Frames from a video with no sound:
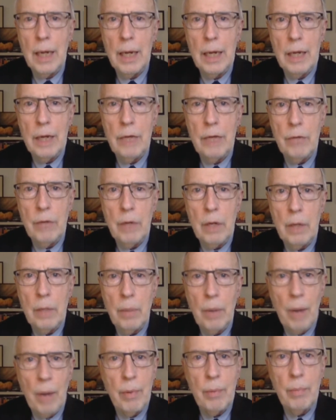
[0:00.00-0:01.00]
is that it
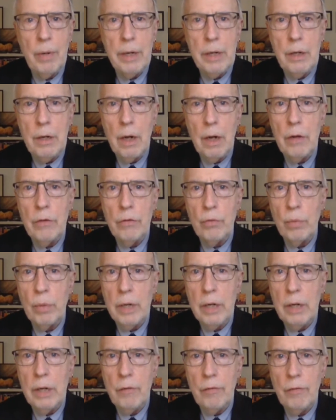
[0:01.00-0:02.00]
probably does
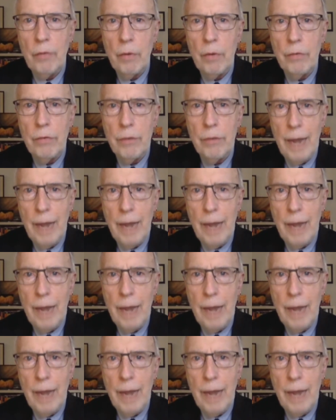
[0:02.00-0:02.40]
reinforce